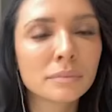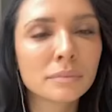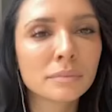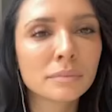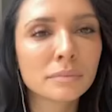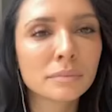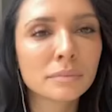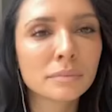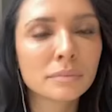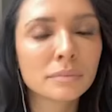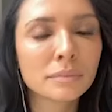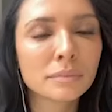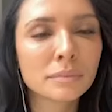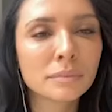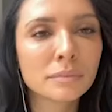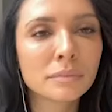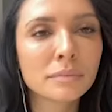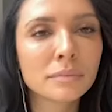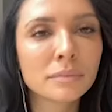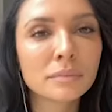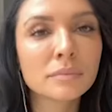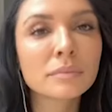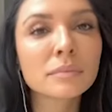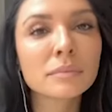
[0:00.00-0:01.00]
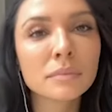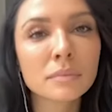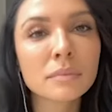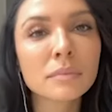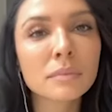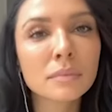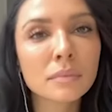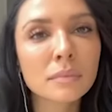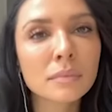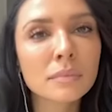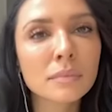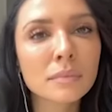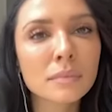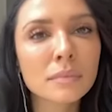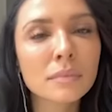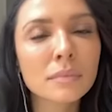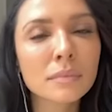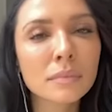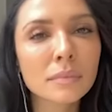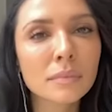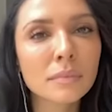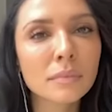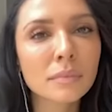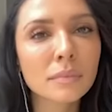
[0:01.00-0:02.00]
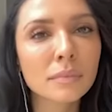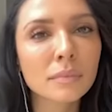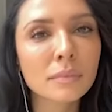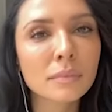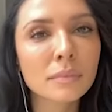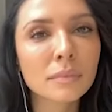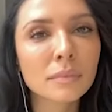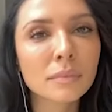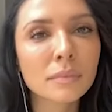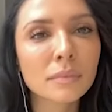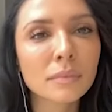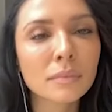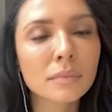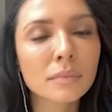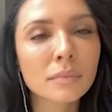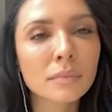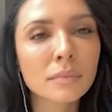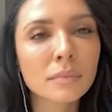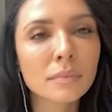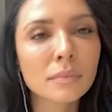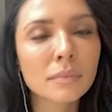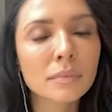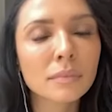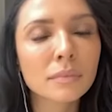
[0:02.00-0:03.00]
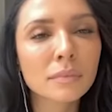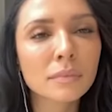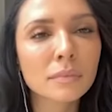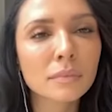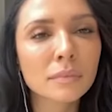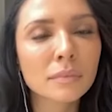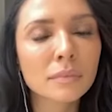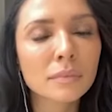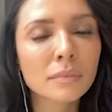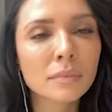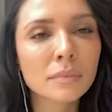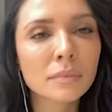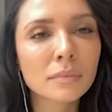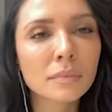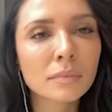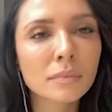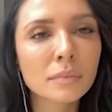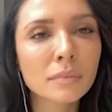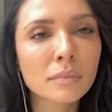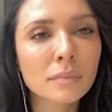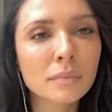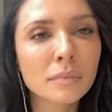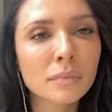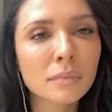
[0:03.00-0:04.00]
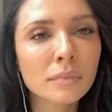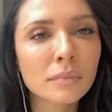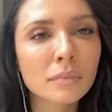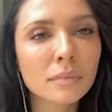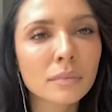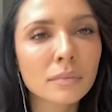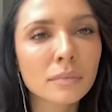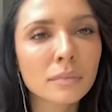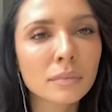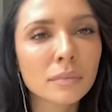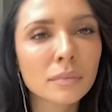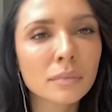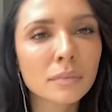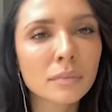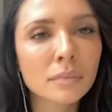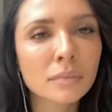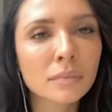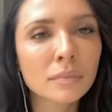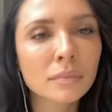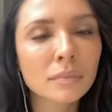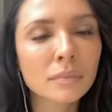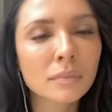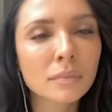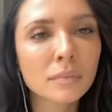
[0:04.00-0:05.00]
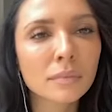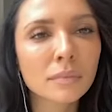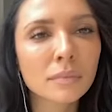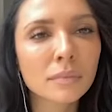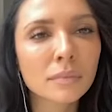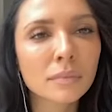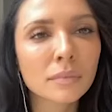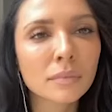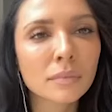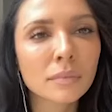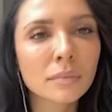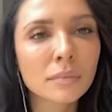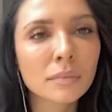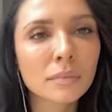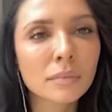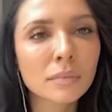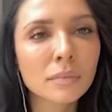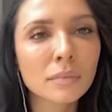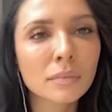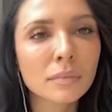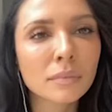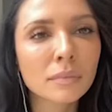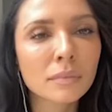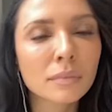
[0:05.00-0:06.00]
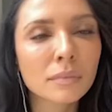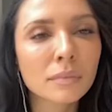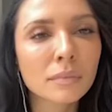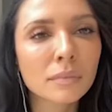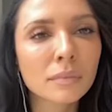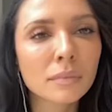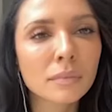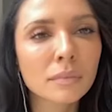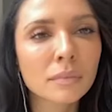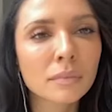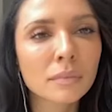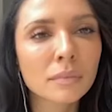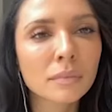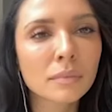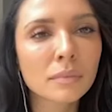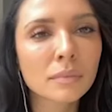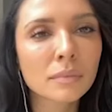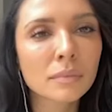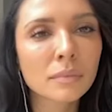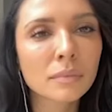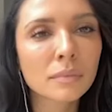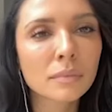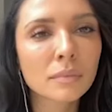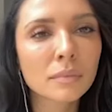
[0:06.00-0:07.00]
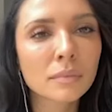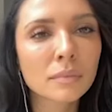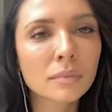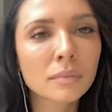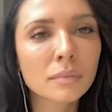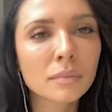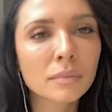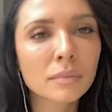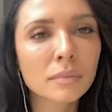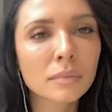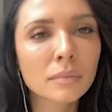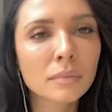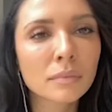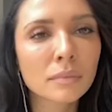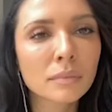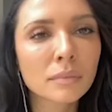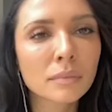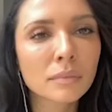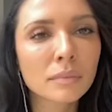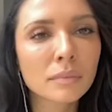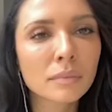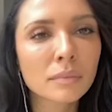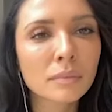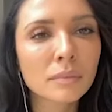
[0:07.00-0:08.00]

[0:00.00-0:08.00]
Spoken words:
[no speech]